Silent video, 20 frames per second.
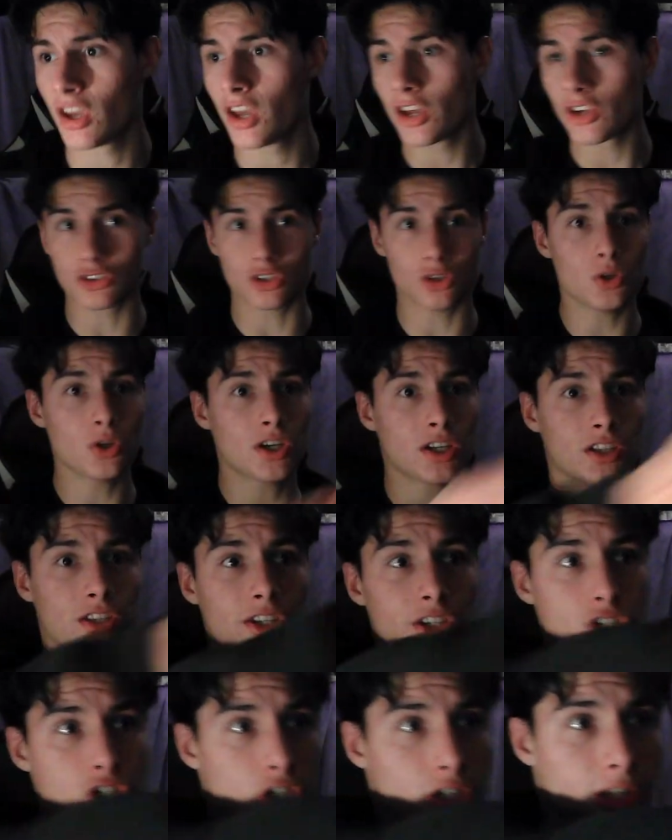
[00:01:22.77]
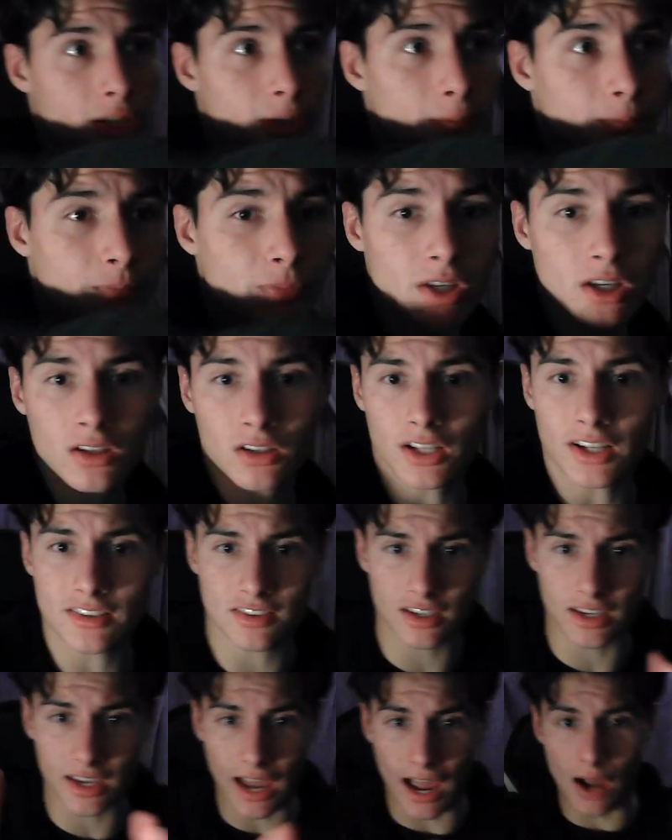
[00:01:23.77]
So you could literally, let's
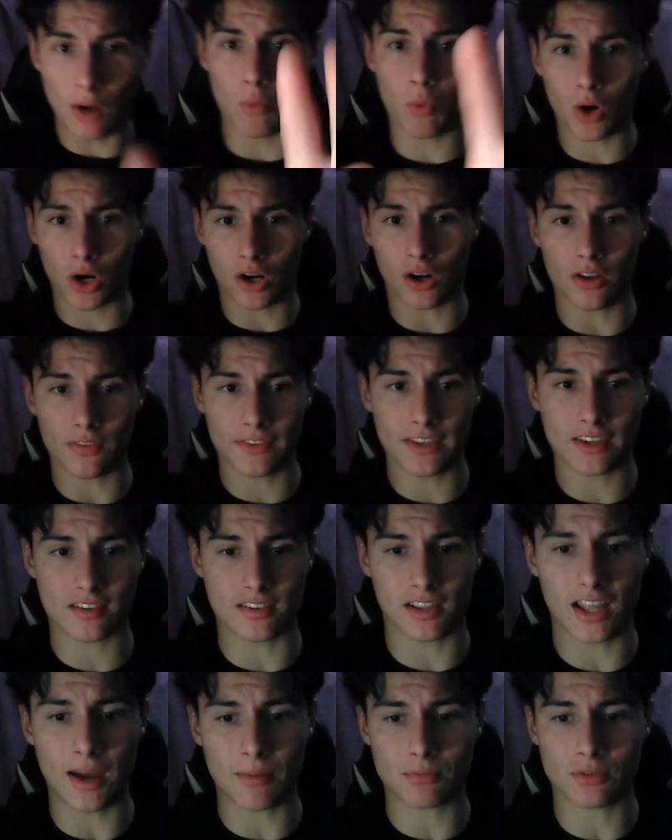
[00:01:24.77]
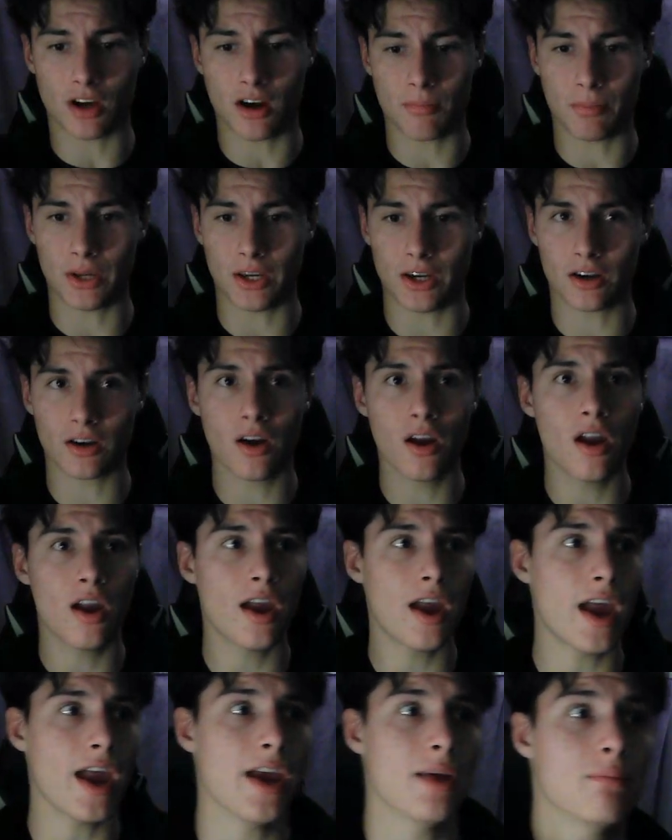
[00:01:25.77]
say I work on this laptop here,
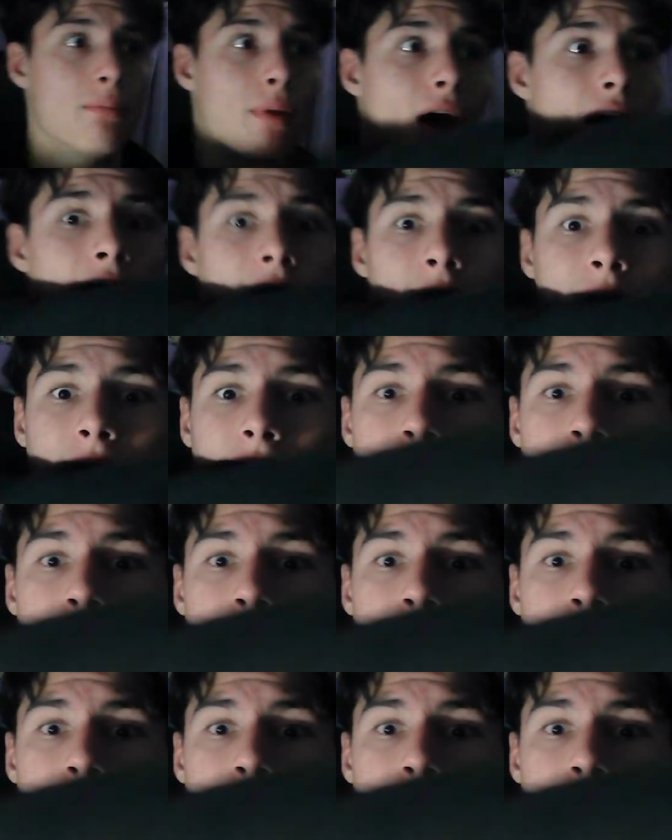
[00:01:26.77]
and behind my